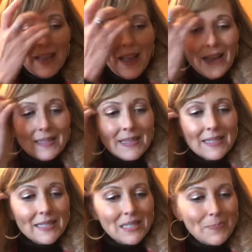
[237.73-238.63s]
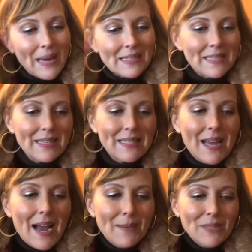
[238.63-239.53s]
As I suspected, the
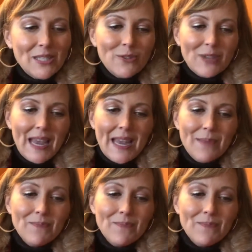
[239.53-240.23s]
time soon came